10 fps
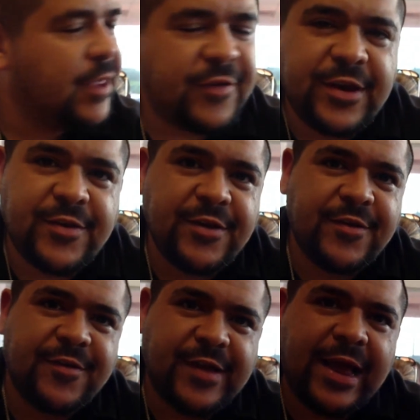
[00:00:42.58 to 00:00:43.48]

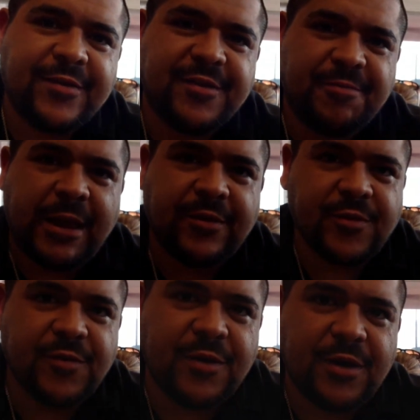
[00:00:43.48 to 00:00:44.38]
Cicis is
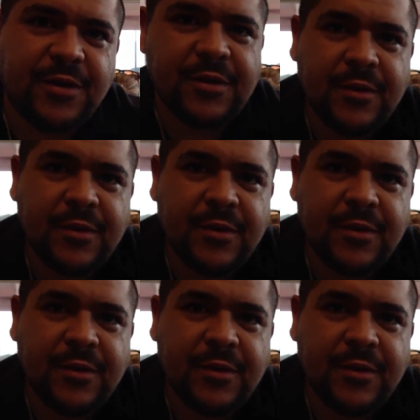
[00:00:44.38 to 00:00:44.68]
Texas-based, isn't it?